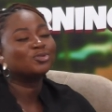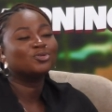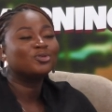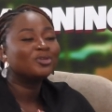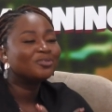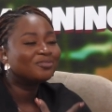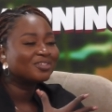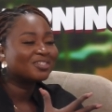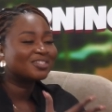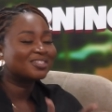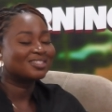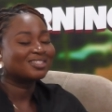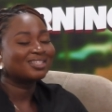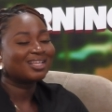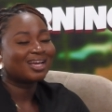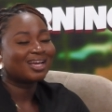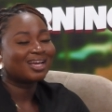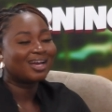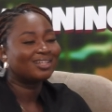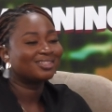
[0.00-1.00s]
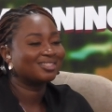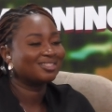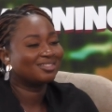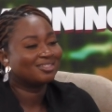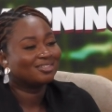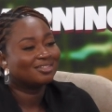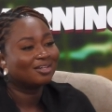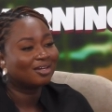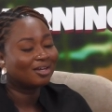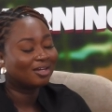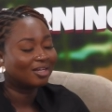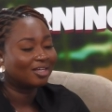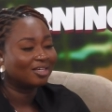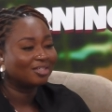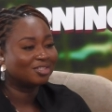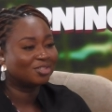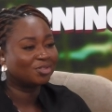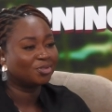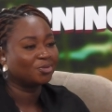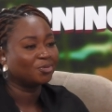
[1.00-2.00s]
how do you even start
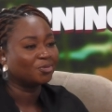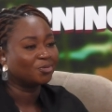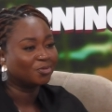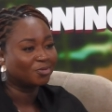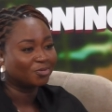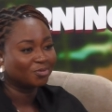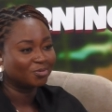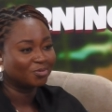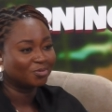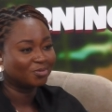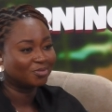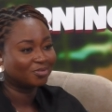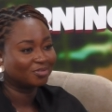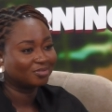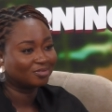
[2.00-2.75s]
an NGO?